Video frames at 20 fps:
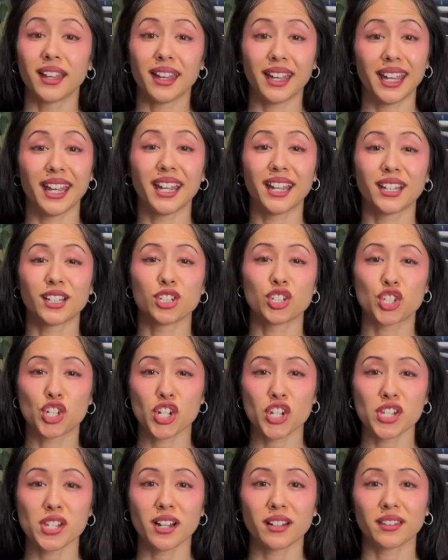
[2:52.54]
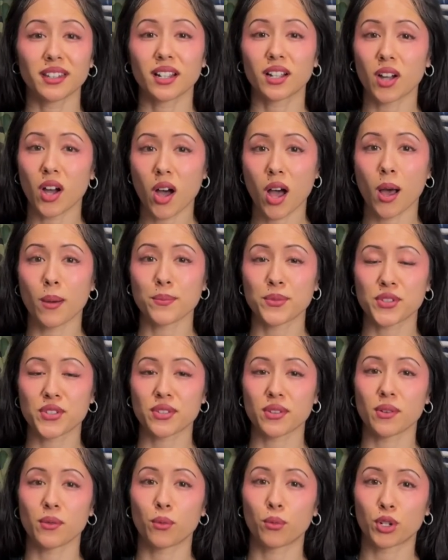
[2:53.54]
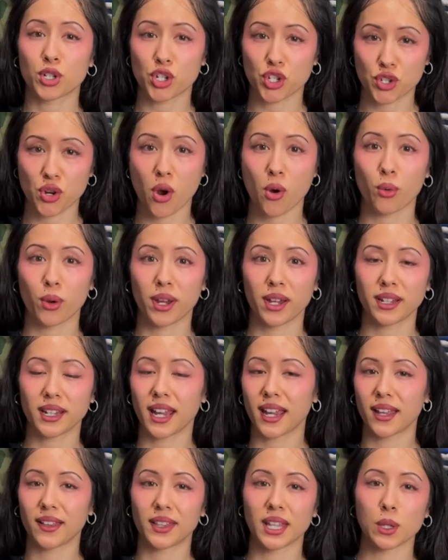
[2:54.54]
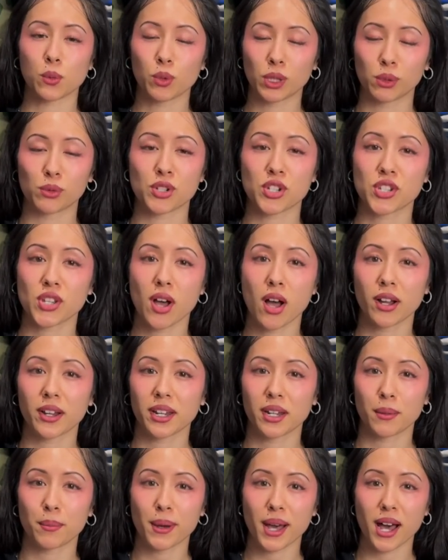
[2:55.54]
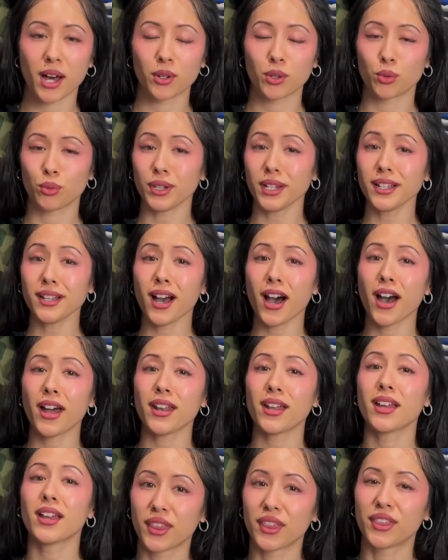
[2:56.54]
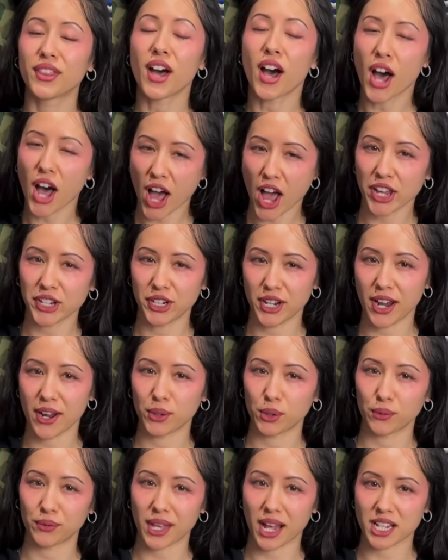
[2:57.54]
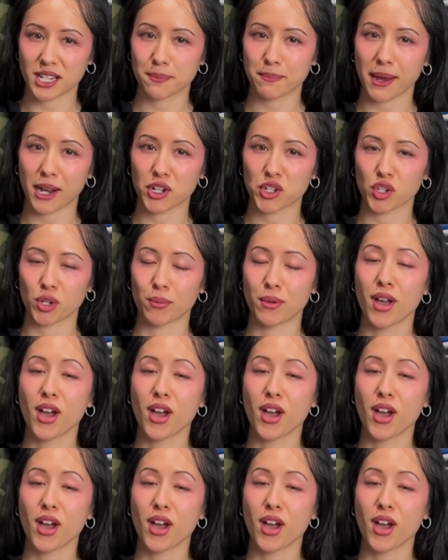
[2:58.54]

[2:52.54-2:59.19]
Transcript: And just like the comps were showing and that Will was talking about, we got the higher end of that spectrum,